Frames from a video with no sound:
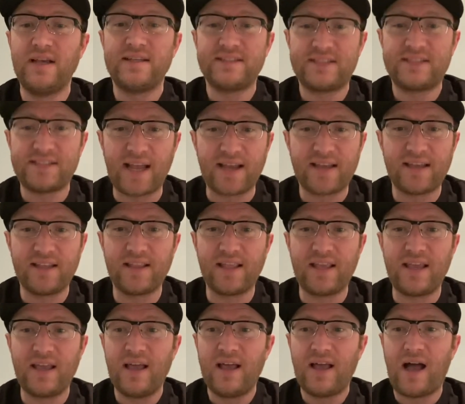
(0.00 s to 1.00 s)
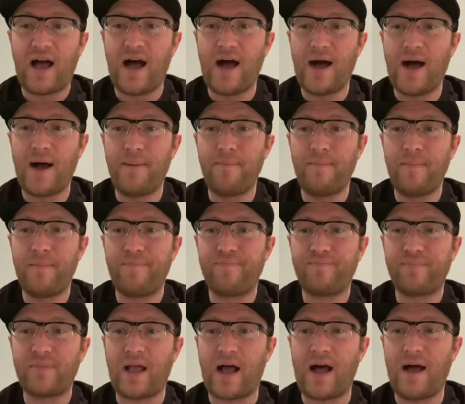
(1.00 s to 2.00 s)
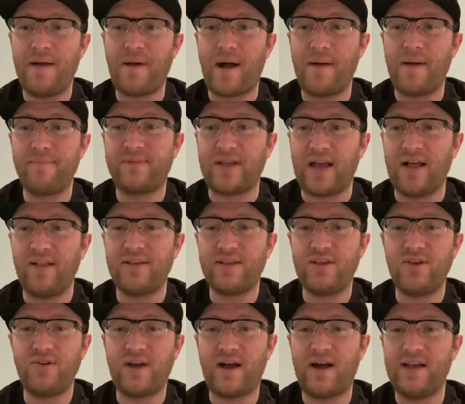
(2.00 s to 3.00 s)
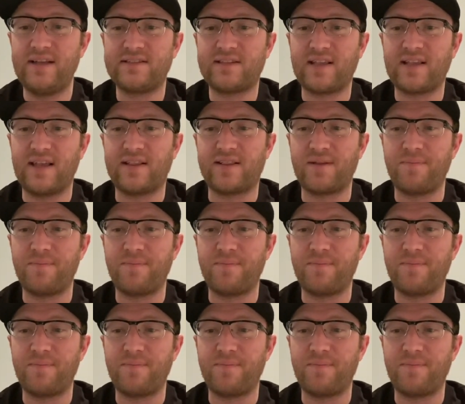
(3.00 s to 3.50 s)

Secondly, I'm telling you guys, like the